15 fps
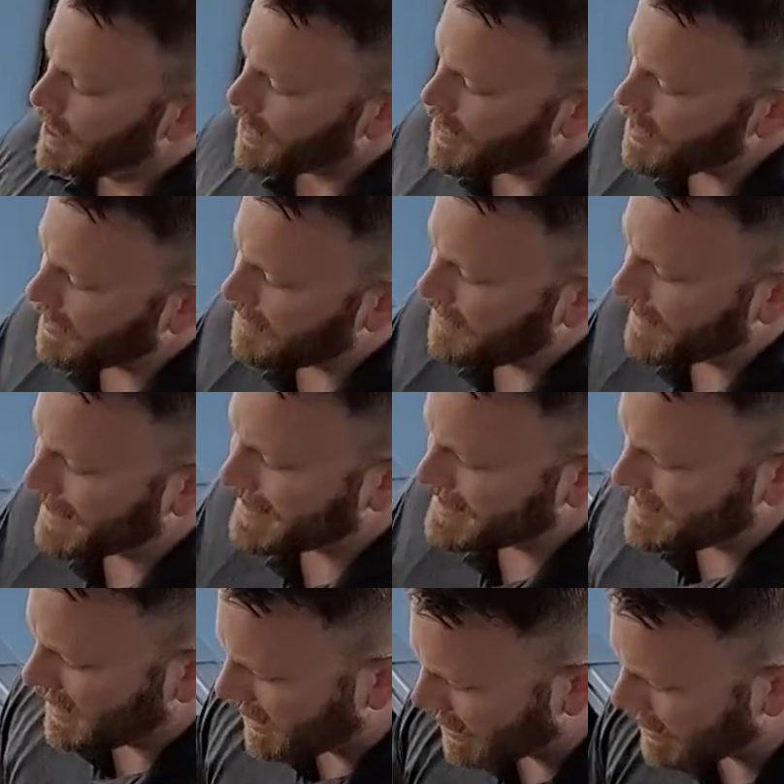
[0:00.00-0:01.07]
You can fit a
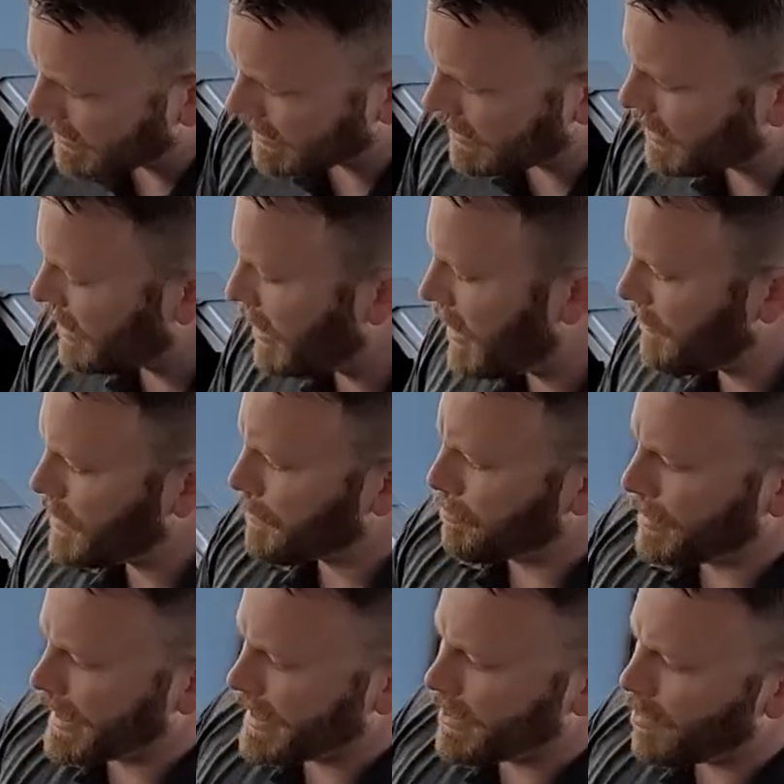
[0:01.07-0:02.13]
ton of your
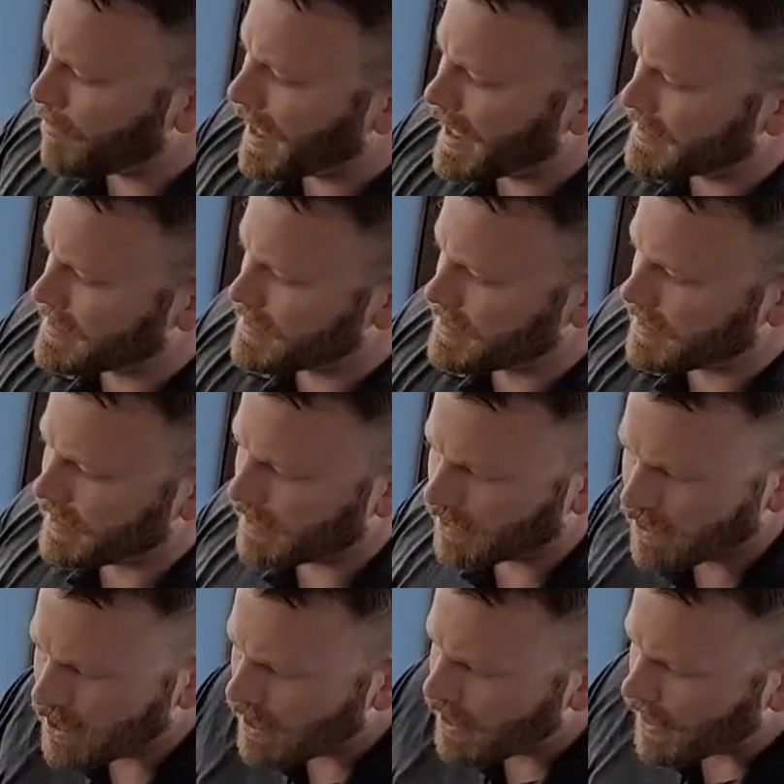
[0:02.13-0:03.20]
Plano boxes in
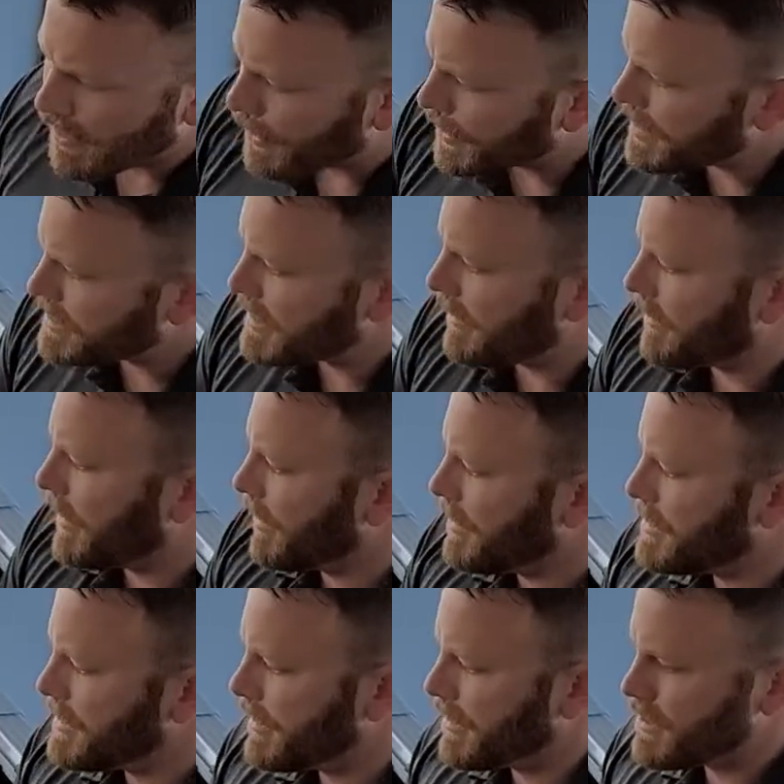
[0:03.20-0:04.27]
here. 3700
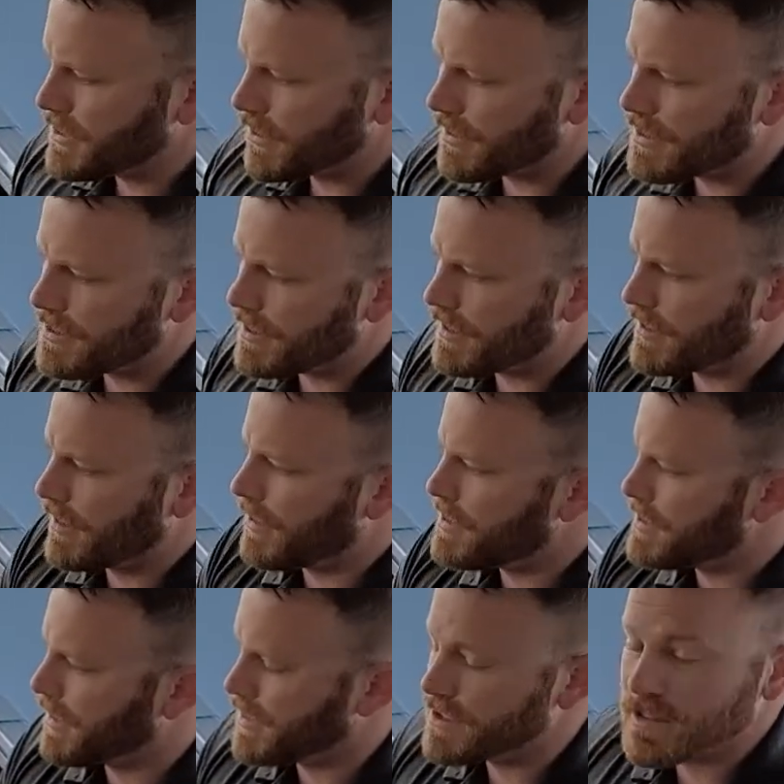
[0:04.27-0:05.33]
series, 3600
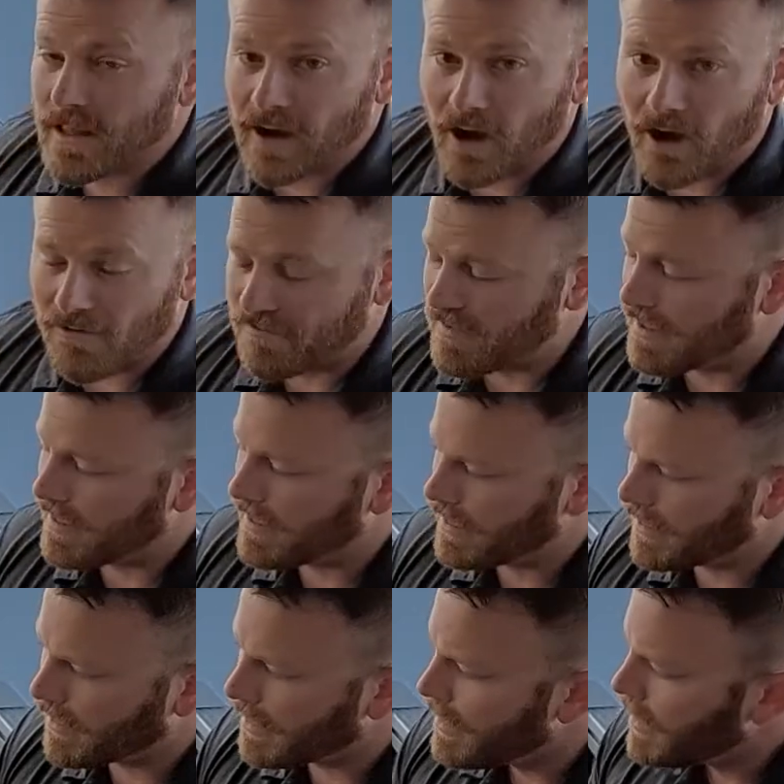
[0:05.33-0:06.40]
series, they all fit in
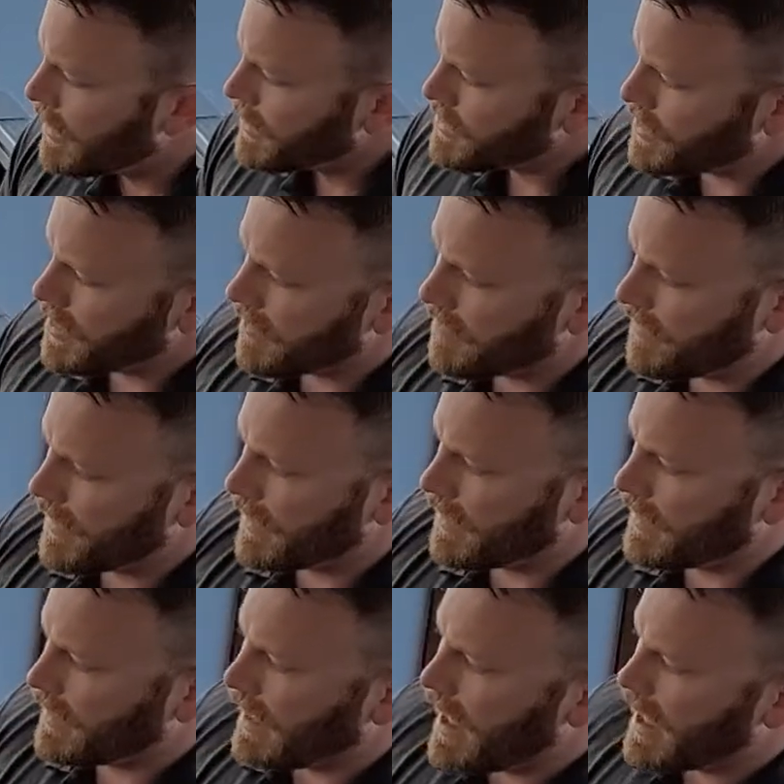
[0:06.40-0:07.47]
here. So you can fit a
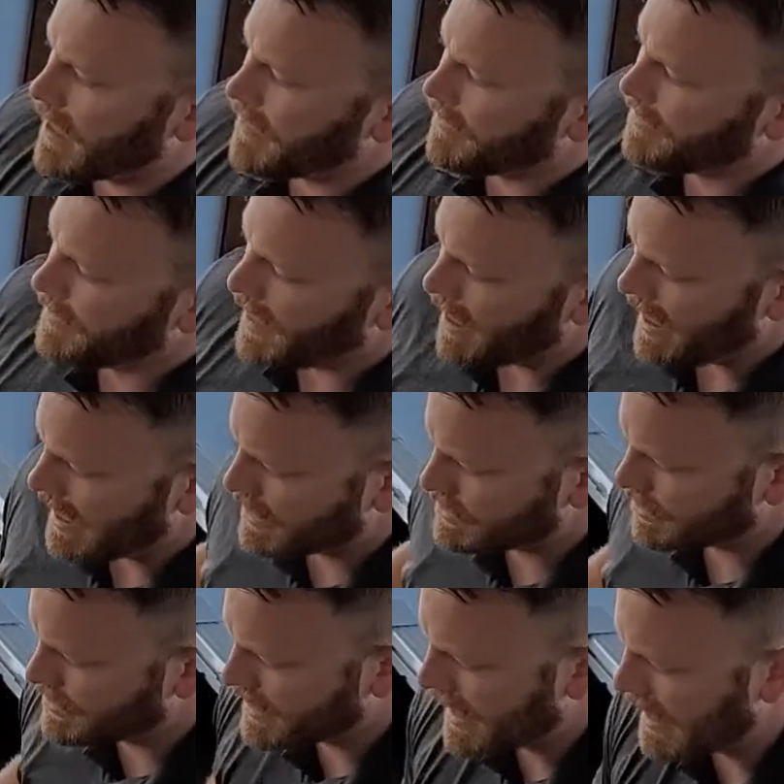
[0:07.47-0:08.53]
lot of uh,
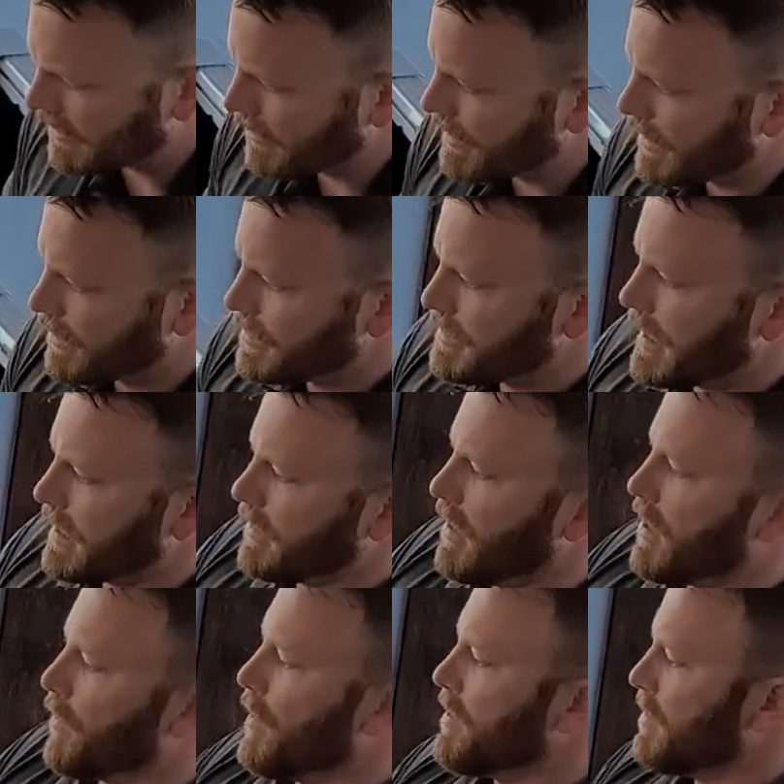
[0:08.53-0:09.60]
extra tackle in here to take
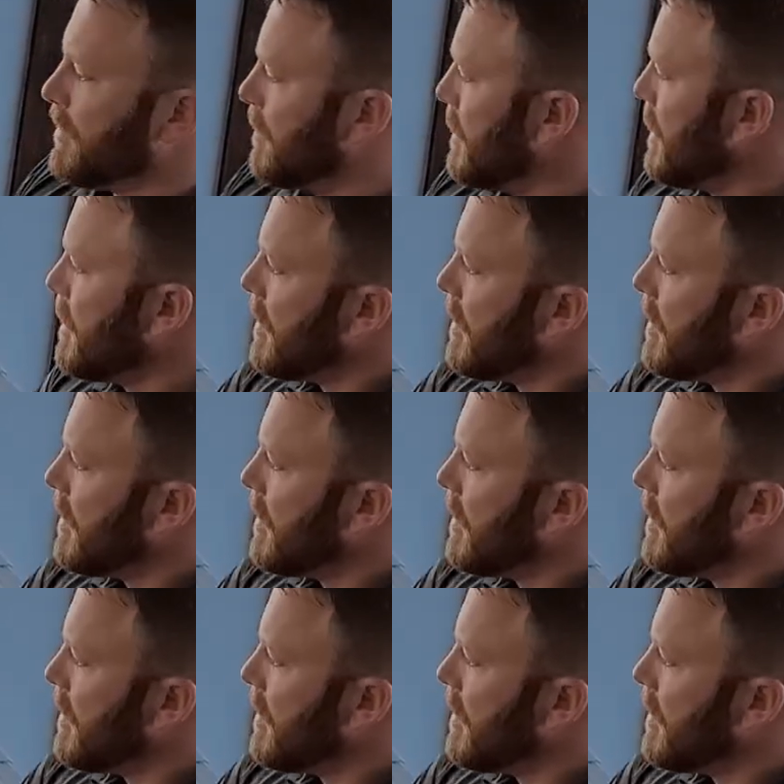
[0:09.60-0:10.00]
along with you.